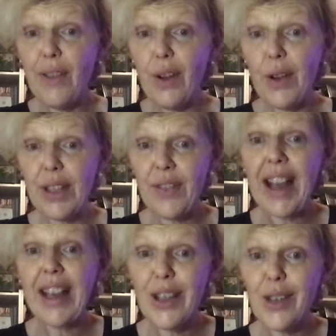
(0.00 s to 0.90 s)
folks, if I
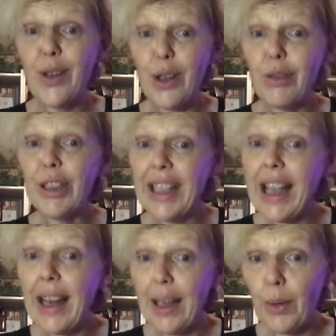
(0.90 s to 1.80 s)
can do it, really
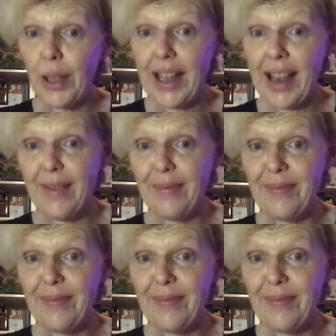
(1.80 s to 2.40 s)
anyone can.